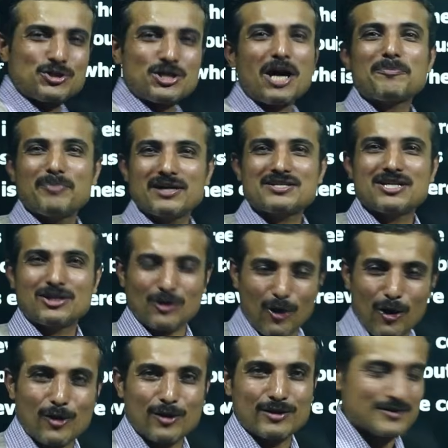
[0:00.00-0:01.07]
sharp edge at
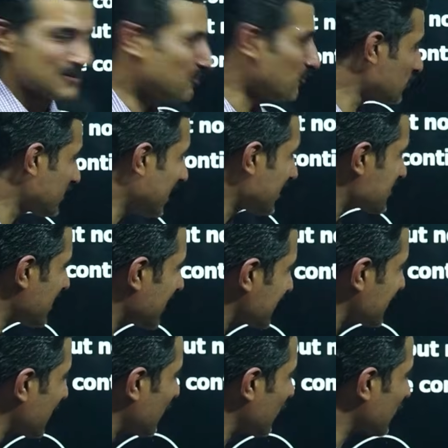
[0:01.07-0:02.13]
all. Smooth edge at
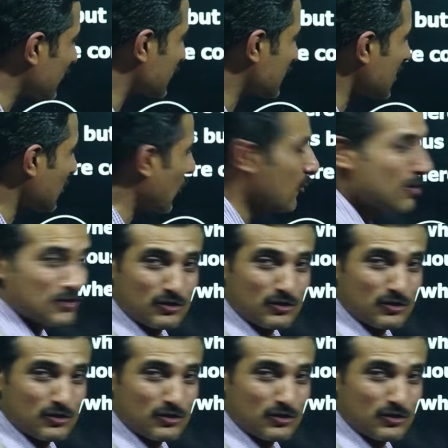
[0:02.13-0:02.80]
x equal to 0.